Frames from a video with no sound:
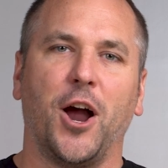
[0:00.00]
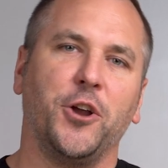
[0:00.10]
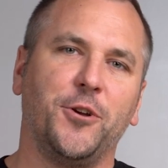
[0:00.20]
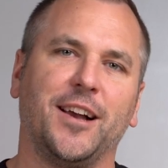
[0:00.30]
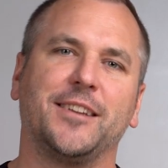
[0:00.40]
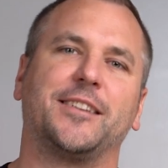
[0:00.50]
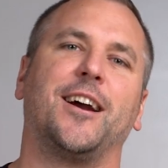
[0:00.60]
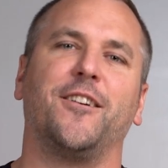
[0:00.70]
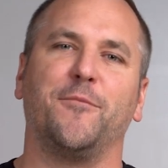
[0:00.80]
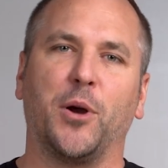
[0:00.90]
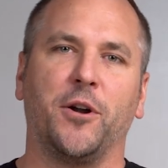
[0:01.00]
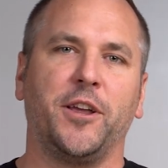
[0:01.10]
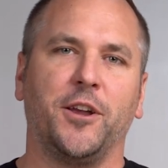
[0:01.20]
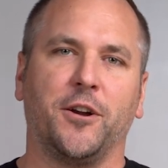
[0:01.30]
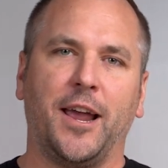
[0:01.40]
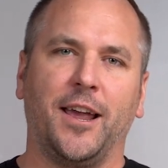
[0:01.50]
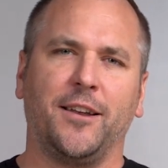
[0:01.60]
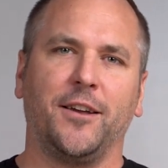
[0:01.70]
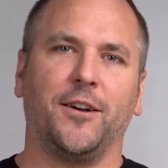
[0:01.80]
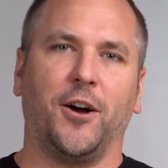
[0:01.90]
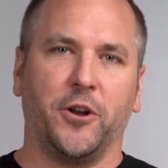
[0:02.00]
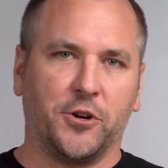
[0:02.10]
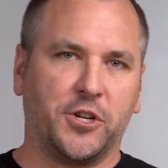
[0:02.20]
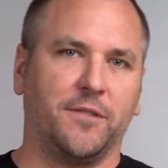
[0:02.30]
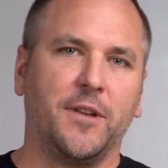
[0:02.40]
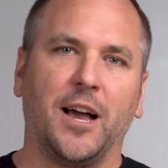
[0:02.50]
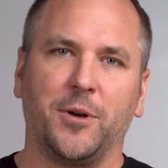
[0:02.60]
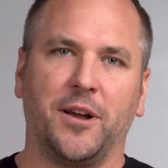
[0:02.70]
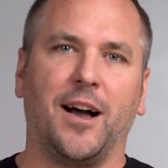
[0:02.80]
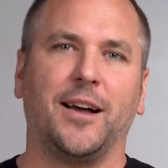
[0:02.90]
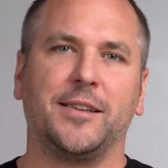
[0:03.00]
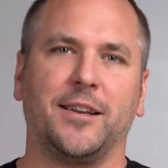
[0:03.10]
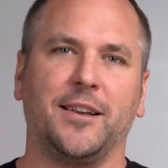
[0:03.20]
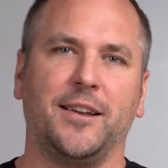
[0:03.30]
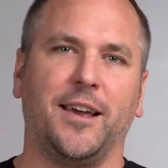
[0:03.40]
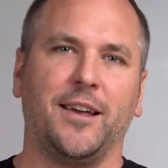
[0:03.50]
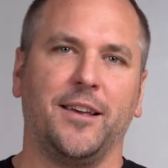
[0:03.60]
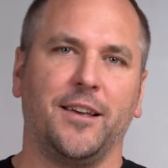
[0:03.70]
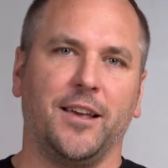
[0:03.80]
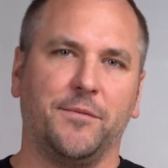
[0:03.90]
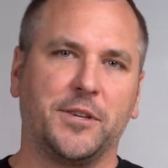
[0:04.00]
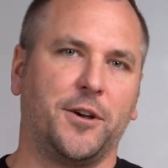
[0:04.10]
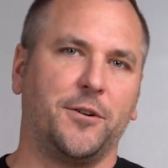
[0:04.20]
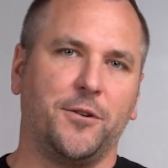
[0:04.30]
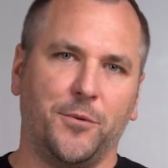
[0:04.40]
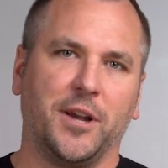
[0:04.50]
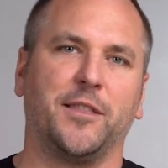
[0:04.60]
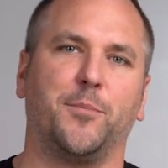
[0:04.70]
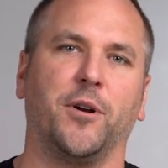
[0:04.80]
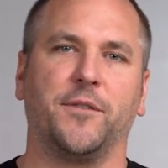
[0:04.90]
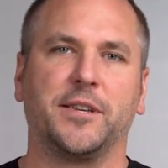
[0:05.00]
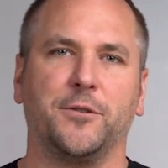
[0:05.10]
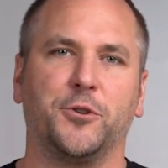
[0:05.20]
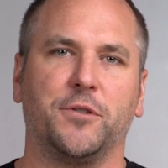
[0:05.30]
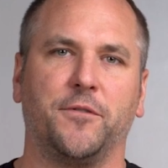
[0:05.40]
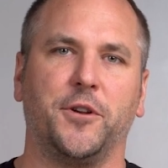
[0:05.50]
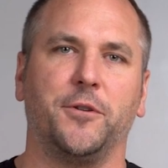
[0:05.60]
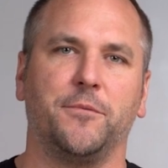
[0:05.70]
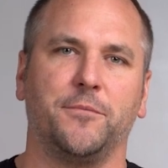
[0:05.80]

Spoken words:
Are you guys tired of burning your hand on your shift knob on a hot sunny day? If so, we got the perfect solution for you.